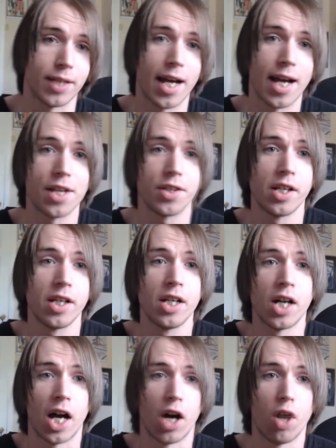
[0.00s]
guys,
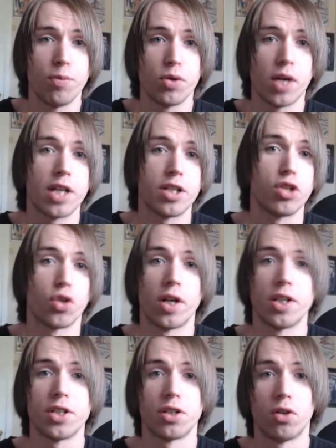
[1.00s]
I hope you guys
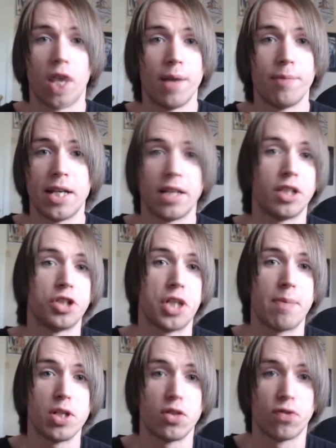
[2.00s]
enjoyed this little update on the
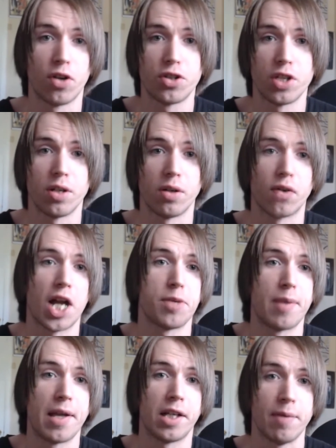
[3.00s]
Japanese version of
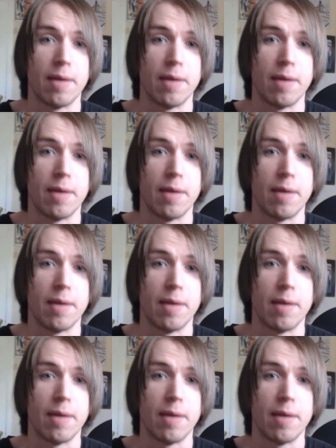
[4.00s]
Crash Bandicoot.